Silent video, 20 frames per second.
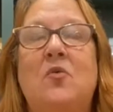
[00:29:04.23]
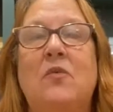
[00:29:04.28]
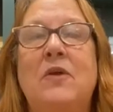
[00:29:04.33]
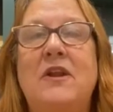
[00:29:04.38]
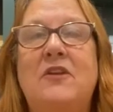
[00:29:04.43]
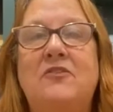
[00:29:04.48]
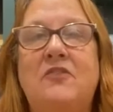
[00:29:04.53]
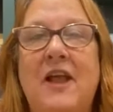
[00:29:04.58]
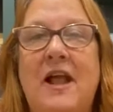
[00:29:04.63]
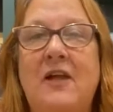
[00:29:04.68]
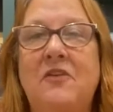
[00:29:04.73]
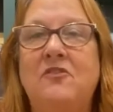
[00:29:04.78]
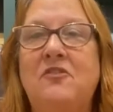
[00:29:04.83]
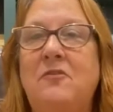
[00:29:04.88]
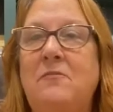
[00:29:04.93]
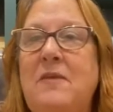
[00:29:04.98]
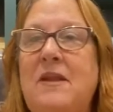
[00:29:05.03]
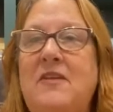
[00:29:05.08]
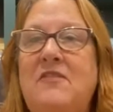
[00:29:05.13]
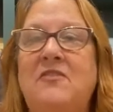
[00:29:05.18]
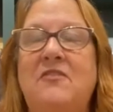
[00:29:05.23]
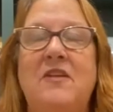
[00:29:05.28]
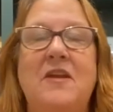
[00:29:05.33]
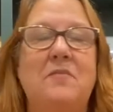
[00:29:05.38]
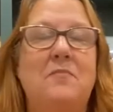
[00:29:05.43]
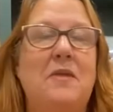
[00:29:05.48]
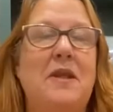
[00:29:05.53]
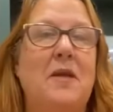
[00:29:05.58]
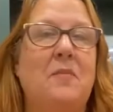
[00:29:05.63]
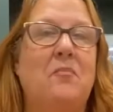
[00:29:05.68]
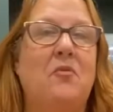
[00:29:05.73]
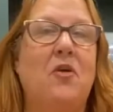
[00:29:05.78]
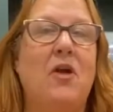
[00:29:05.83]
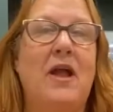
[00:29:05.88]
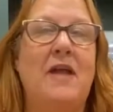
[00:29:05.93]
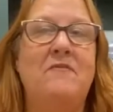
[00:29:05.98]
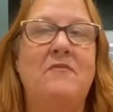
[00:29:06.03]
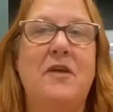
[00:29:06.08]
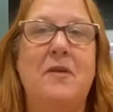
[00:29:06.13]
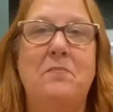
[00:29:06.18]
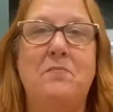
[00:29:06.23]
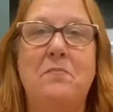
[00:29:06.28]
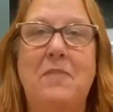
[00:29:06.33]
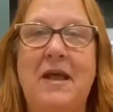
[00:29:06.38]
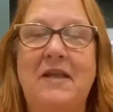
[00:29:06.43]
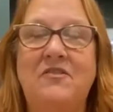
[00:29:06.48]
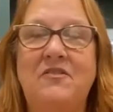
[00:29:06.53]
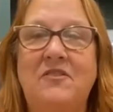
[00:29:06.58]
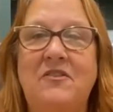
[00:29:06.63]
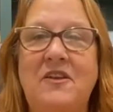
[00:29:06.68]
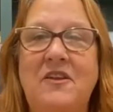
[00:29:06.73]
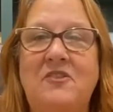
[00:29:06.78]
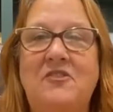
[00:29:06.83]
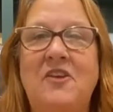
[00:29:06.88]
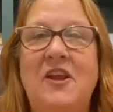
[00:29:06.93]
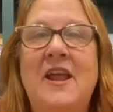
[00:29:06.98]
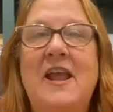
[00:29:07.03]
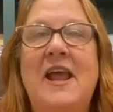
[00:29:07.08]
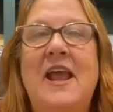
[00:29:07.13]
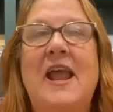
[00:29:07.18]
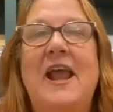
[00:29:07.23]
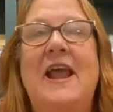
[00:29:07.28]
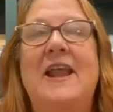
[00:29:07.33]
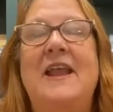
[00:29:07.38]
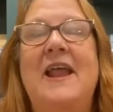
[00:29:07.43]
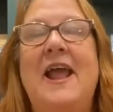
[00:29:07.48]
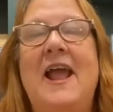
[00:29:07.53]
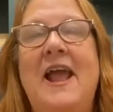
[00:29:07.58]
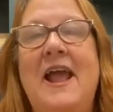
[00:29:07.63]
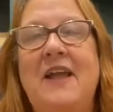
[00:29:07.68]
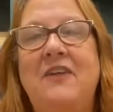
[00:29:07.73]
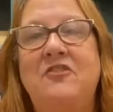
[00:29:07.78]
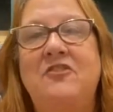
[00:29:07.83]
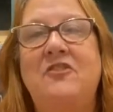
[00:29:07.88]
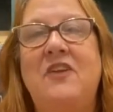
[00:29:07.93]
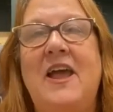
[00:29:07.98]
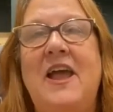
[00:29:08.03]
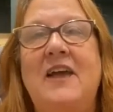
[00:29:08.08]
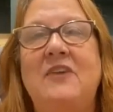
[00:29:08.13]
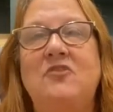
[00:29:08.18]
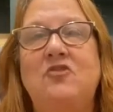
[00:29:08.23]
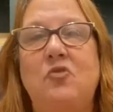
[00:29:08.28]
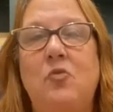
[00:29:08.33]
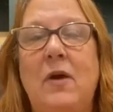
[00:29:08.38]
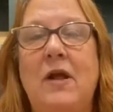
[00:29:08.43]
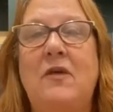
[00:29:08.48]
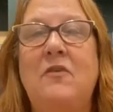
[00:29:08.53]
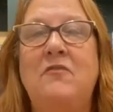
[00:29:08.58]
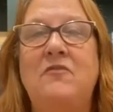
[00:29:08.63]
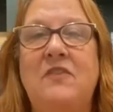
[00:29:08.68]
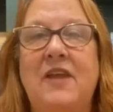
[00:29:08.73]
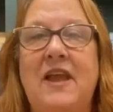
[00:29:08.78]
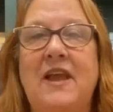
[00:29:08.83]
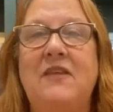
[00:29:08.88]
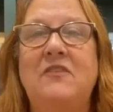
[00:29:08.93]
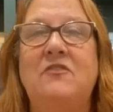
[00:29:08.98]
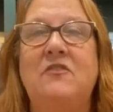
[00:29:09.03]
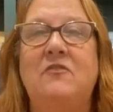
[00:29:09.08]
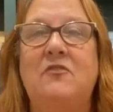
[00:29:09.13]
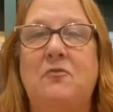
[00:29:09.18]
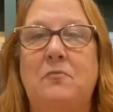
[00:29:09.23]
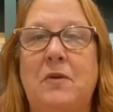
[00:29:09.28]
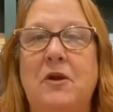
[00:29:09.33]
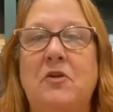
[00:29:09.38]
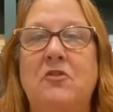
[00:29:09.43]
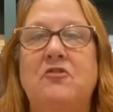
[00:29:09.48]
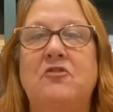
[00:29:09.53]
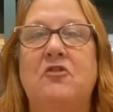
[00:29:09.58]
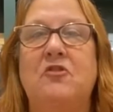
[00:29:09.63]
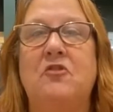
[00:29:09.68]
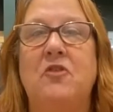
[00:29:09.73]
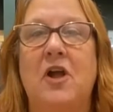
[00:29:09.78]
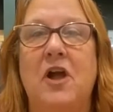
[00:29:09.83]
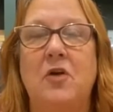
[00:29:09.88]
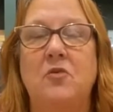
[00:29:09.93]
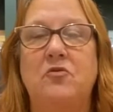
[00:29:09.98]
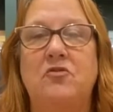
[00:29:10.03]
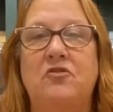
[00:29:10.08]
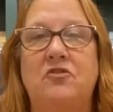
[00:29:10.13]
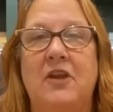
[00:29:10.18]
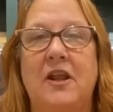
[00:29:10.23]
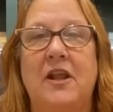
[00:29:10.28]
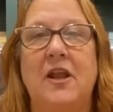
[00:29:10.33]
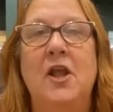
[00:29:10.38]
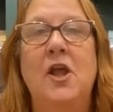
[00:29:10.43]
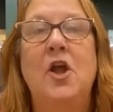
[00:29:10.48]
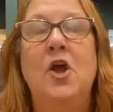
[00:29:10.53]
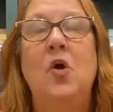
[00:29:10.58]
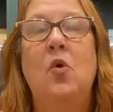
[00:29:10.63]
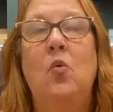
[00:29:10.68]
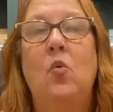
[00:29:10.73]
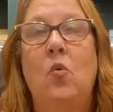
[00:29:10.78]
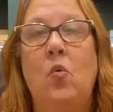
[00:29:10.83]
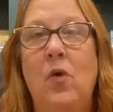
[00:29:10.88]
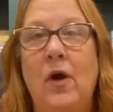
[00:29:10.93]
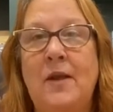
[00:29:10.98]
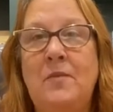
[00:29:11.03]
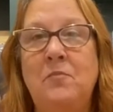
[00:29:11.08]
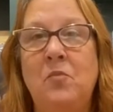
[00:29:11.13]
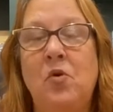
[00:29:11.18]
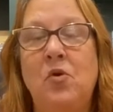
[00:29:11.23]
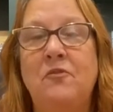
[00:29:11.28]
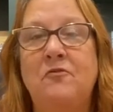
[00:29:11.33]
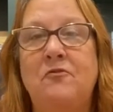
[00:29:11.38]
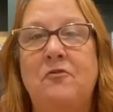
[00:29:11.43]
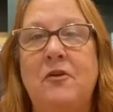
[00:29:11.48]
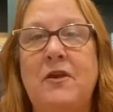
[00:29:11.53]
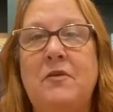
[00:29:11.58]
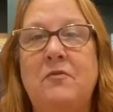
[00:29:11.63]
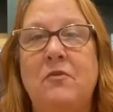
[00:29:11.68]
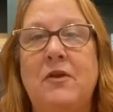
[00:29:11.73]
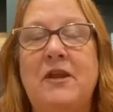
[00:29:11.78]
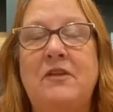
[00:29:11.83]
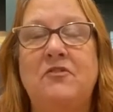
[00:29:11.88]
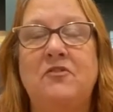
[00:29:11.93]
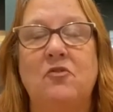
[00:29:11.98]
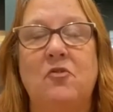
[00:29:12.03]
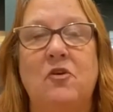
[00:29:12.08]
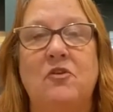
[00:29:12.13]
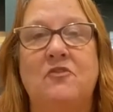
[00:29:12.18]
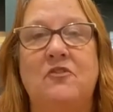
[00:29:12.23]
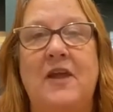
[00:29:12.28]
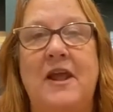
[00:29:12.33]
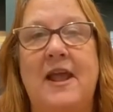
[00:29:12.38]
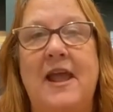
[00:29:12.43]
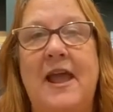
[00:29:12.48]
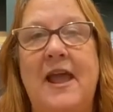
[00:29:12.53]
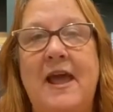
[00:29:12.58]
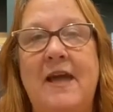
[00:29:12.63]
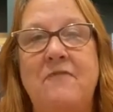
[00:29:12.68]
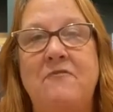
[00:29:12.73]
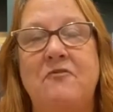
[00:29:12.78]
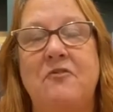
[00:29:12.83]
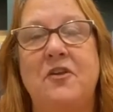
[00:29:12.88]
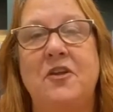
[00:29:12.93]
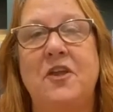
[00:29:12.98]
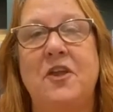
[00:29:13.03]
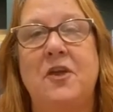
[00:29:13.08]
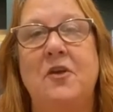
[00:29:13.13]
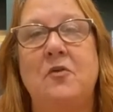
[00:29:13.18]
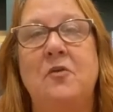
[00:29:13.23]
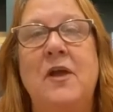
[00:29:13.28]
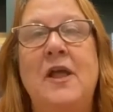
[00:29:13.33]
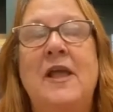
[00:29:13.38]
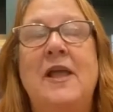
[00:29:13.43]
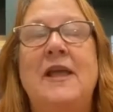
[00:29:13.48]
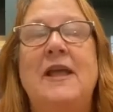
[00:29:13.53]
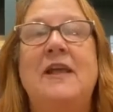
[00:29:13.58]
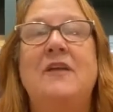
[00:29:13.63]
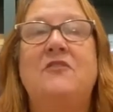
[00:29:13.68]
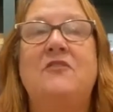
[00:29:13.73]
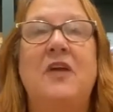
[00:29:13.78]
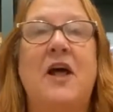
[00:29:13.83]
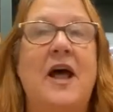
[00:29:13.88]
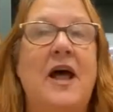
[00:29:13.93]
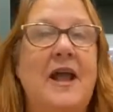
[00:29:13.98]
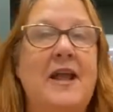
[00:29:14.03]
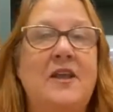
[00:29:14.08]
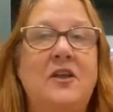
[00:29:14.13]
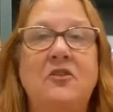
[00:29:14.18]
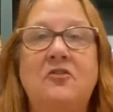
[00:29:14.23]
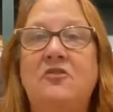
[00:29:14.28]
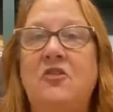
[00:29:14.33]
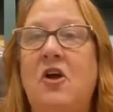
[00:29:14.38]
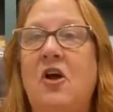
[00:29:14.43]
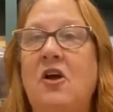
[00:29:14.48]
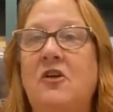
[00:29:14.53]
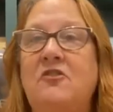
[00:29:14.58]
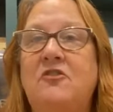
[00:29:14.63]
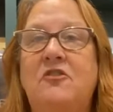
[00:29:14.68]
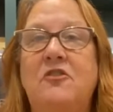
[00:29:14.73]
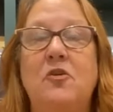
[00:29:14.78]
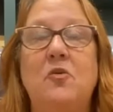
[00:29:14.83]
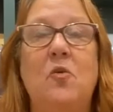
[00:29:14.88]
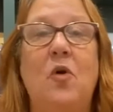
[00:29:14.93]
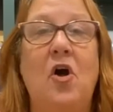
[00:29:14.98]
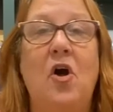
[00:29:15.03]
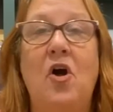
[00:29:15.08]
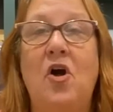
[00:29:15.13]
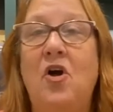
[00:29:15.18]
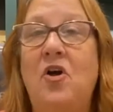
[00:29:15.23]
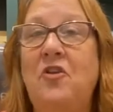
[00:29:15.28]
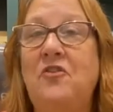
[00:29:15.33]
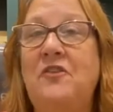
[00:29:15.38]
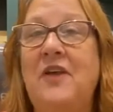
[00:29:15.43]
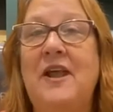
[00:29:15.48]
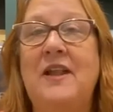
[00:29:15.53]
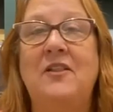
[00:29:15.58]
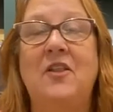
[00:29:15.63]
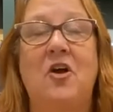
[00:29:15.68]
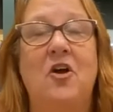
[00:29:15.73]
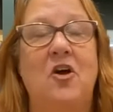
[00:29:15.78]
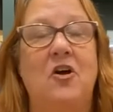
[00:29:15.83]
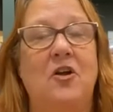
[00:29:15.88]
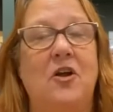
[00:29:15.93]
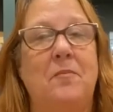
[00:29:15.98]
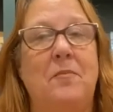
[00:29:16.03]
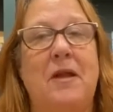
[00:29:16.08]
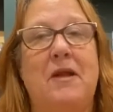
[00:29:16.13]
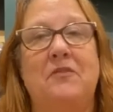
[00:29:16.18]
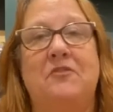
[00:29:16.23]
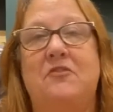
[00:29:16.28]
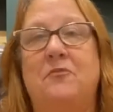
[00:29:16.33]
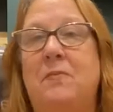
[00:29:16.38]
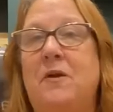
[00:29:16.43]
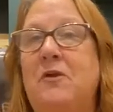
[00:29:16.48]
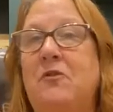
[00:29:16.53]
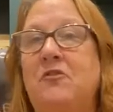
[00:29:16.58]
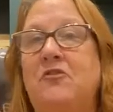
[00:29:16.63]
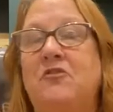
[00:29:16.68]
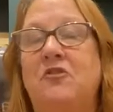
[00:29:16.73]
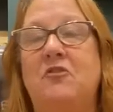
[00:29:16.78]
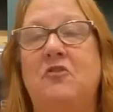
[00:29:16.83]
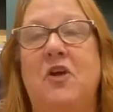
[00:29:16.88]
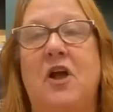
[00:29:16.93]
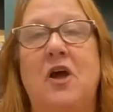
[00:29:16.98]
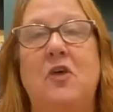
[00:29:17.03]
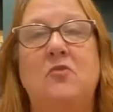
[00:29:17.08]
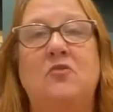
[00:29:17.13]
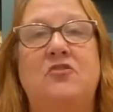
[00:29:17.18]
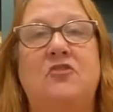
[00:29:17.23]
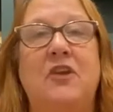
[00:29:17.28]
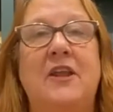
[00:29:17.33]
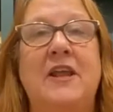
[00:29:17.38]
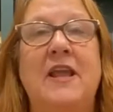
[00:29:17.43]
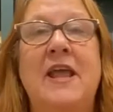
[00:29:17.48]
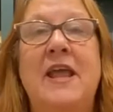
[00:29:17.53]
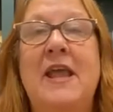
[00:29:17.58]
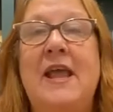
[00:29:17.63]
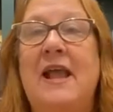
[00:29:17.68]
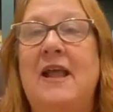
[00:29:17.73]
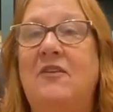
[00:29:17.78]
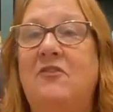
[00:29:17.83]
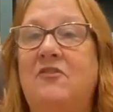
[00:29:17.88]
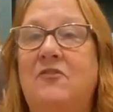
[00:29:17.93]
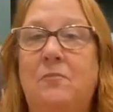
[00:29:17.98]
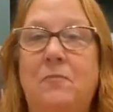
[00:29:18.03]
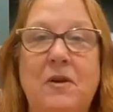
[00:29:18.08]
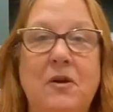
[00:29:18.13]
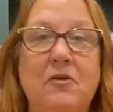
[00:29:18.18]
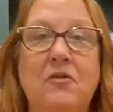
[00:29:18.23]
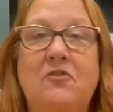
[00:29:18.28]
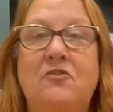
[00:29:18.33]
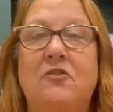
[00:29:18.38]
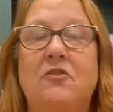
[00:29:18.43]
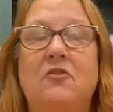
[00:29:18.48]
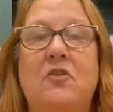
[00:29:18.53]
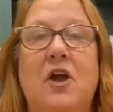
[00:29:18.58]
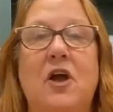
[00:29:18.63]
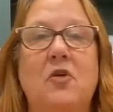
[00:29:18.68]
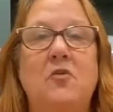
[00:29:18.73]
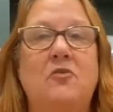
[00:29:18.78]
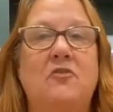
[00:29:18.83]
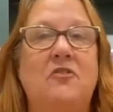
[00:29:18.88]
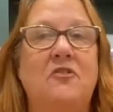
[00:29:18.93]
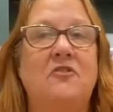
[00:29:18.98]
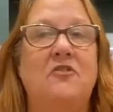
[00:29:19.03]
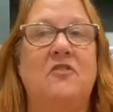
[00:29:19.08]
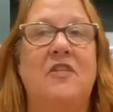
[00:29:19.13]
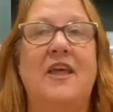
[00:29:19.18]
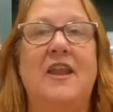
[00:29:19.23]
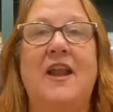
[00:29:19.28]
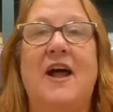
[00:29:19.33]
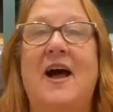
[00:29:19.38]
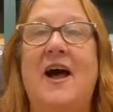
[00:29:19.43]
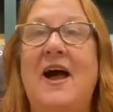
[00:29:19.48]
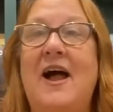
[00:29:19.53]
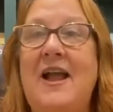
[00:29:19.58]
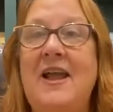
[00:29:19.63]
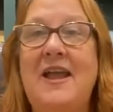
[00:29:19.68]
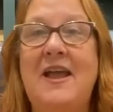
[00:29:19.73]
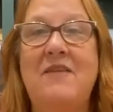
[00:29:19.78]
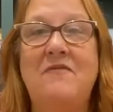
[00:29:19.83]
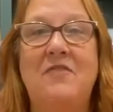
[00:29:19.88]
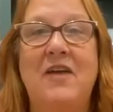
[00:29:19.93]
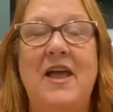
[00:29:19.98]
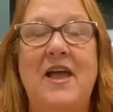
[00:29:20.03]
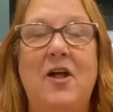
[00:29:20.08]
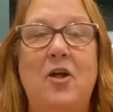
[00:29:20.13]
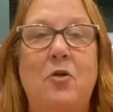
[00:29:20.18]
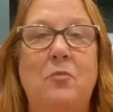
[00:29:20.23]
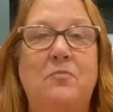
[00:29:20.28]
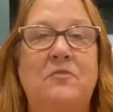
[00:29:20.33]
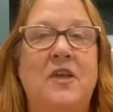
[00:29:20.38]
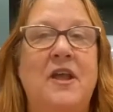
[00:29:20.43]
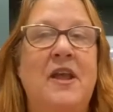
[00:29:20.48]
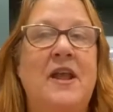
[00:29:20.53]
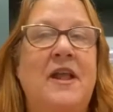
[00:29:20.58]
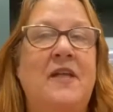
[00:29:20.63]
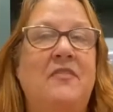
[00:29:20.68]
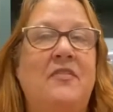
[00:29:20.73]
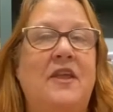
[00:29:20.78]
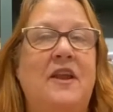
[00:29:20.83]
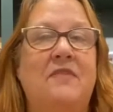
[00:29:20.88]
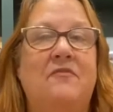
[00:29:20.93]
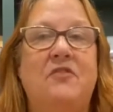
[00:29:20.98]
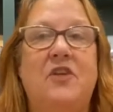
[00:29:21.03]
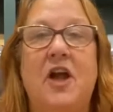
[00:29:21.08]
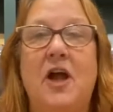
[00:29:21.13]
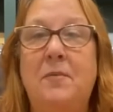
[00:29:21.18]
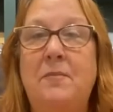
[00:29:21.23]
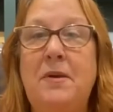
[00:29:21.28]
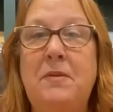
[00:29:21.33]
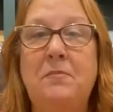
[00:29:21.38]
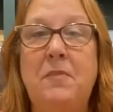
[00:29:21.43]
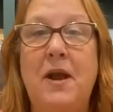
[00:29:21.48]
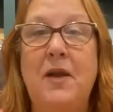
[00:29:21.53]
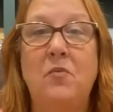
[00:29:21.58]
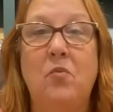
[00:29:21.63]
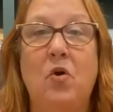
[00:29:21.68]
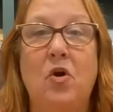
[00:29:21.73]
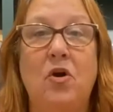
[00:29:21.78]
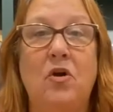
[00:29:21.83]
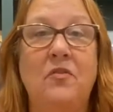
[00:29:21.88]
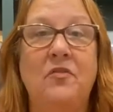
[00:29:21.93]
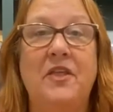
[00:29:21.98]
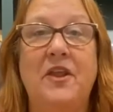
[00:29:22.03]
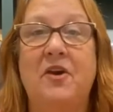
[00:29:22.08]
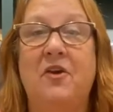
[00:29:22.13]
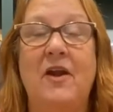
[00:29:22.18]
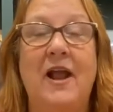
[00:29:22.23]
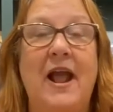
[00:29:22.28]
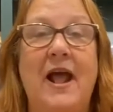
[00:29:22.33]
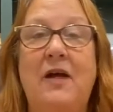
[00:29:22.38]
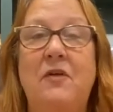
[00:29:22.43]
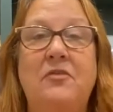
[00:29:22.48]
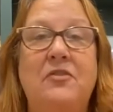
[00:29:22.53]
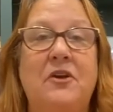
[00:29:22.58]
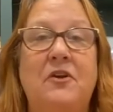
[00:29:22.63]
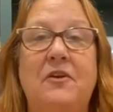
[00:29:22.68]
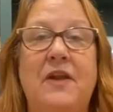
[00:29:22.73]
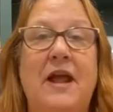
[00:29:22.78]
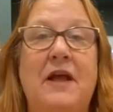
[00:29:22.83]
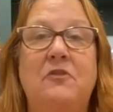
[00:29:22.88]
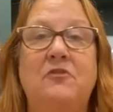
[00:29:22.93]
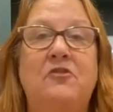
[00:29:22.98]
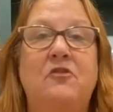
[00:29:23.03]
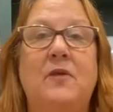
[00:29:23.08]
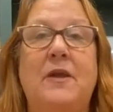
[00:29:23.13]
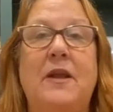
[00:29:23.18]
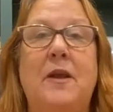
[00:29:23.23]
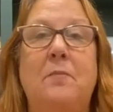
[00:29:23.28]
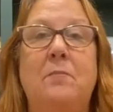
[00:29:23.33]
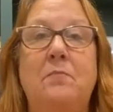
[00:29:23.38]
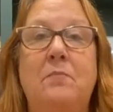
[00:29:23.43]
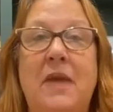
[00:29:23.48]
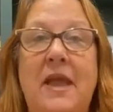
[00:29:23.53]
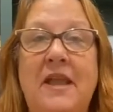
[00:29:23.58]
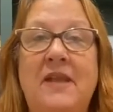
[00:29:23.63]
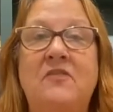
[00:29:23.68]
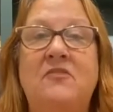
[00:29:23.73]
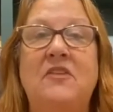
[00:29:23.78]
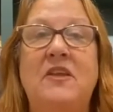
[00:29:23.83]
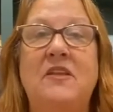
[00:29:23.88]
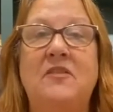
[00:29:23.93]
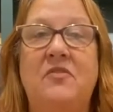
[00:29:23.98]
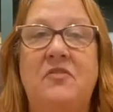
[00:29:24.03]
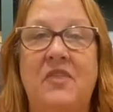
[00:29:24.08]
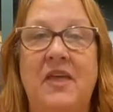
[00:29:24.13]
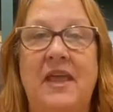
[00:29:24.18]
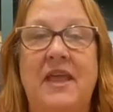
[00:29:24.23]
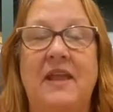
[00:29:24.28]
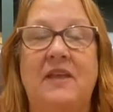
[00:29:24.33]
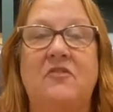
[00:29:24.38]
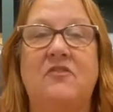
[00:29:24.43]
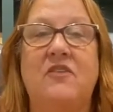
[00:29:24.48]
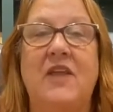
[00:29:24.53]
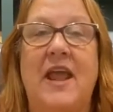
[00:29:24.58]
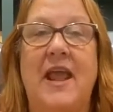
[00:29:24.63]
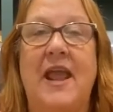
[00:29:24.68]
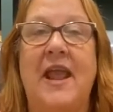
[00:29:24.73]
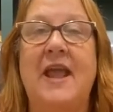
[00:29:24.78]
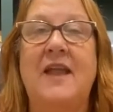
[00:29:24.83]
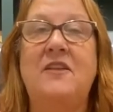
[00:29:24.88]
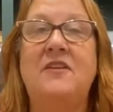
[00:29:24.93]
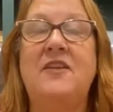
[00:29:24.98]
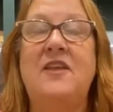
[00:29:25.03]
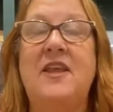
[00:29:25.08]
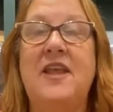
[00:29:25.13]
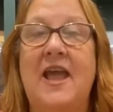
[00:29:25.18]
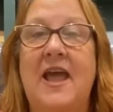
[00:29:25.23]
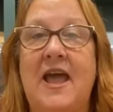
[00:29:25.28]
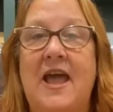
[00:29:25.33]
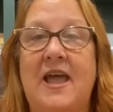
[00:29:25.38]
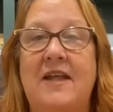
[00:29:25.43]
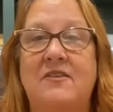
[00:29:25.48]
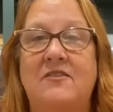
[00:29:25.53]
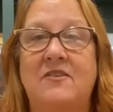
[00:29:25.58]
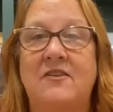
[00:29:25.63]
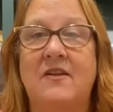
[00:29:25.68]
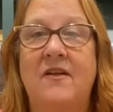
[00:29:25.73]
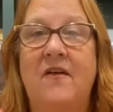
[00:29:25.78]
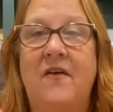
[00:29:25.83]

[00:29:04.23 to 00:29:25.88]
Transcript: reach out to me, send me a private message, and hashtag 12 days of spiritual coaching. One more free resource I have for you is I could talk to you all day long about spiritual coaching and spiritual coaches that I have helped, that have come in my world, that are out there now doing amazing things. And yet,